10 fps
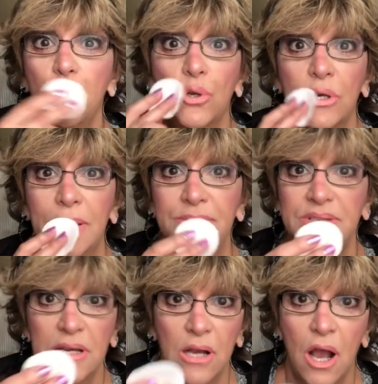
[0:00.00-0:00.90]
your
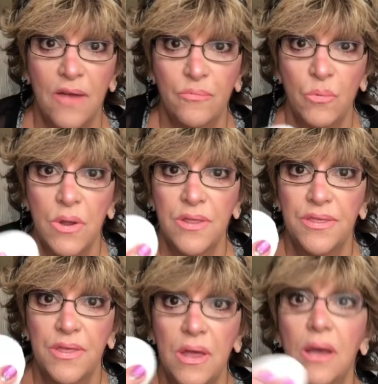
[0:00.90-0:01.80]
lipstick off
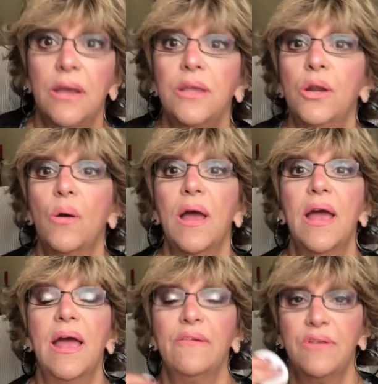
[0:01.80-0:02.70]
with, you know,
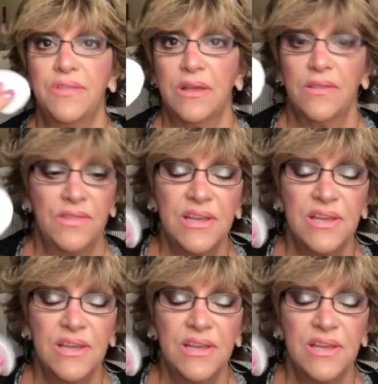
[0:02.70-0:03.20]
everything.